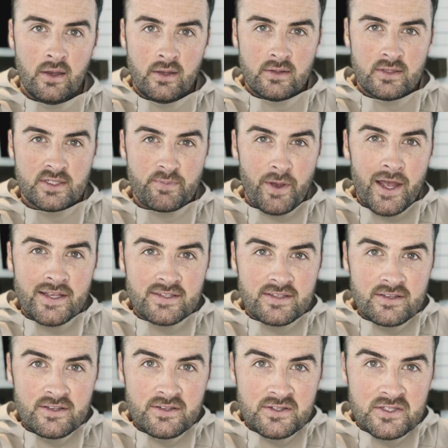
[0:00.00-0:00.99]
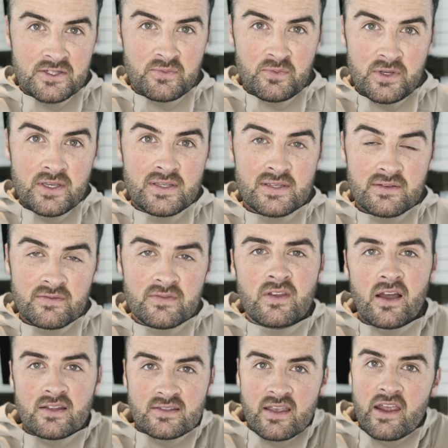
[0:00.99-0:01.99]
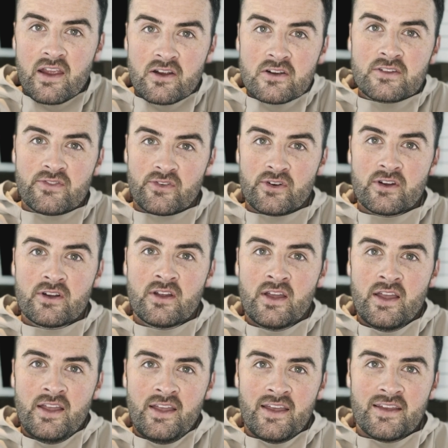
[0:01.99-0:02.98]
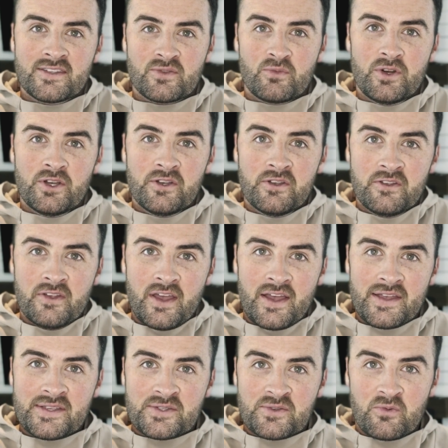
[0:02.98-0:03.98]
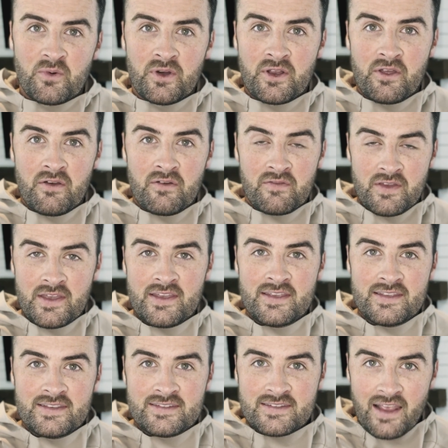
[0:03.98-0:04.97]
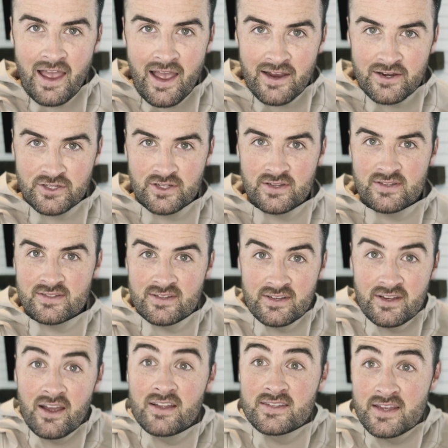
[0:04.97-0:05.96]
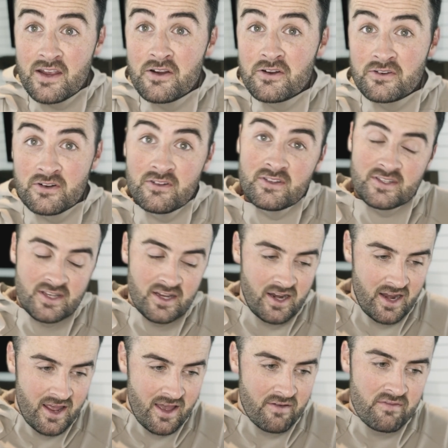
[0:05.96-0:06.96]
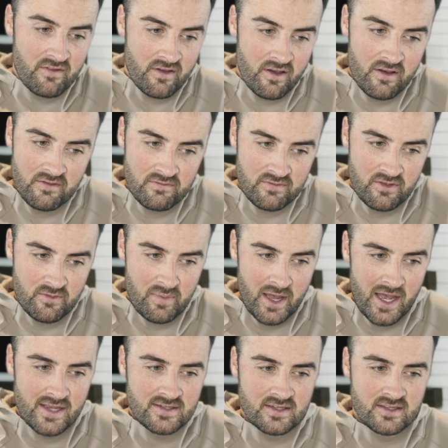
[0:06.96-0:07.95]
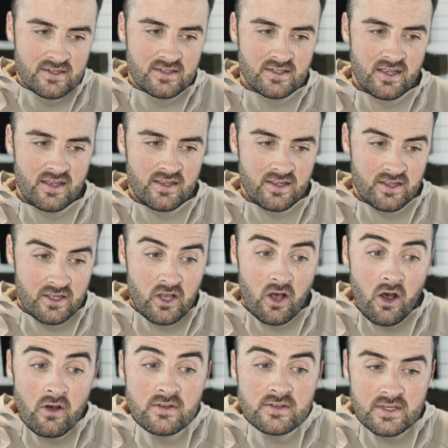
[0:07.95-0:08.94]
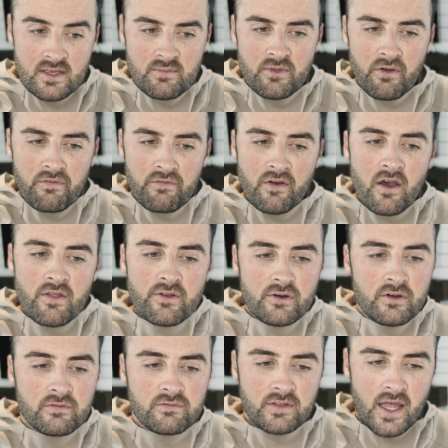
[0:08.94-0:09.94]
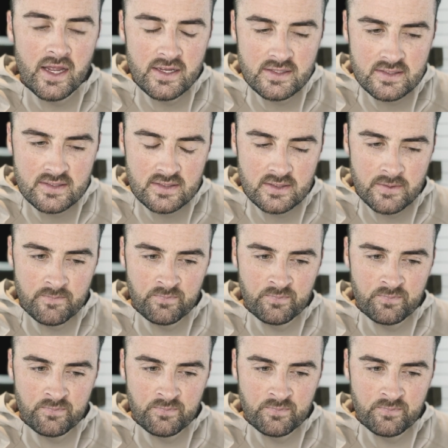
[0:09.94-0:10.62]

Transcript: This passage speaks of God's character as well as one of His actions. To God's character, the second half of the passage calls Him the Father of lights,